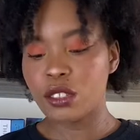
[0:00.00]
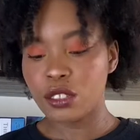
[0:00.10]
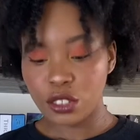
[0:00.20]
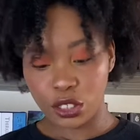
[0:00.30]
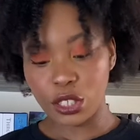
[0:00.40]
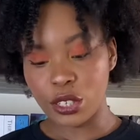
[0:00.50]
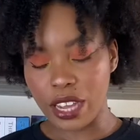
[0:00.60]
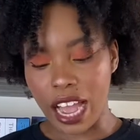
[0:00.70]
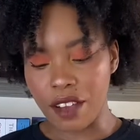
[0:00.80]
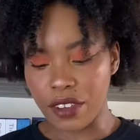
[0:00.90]
do you
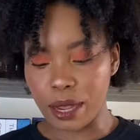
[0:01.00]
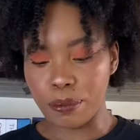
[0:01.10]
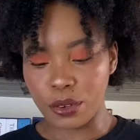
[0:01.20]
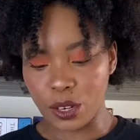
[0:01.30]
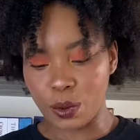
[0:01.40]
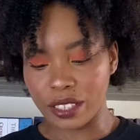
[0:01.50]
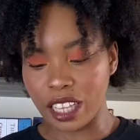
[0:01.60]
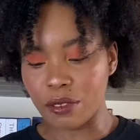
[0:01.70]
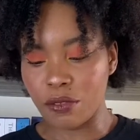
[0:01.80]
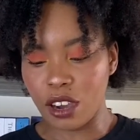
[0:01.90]
have a book with a
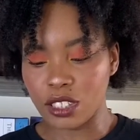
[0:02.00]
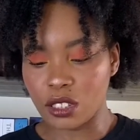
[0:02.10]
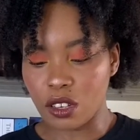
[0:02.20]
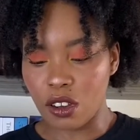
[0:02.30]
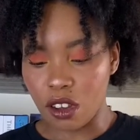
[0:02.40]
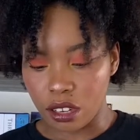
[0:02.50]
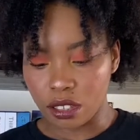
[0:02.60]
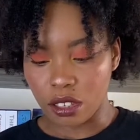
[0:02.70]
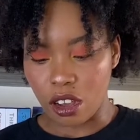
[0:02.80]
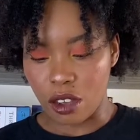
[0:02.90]
fox on
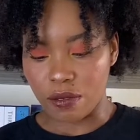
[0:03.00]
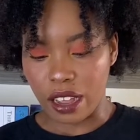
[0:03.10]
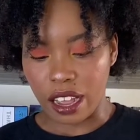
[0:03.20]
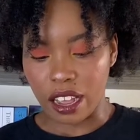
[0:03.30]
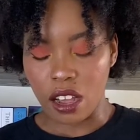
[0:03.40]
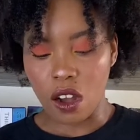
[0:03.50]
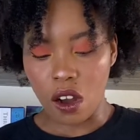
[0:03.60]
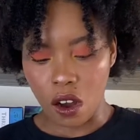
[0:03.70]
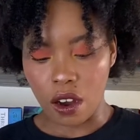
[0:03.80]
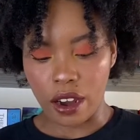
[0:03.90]
the cover
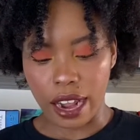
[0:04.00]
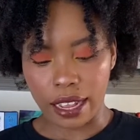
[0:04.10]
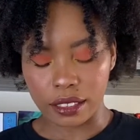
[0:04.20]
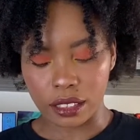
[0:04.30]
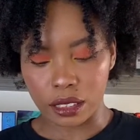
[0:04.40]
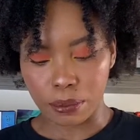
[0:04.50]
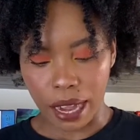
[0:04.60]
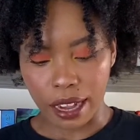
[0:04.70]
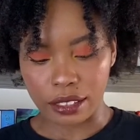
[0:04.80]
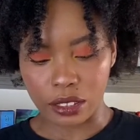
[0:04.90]
or as
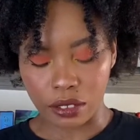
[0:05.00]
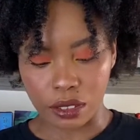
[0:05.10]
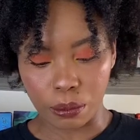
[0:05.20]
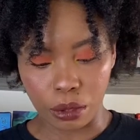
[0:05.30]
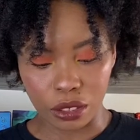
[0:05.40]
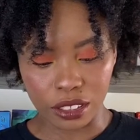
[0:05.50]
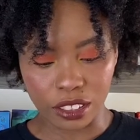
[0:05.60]
part of the plot?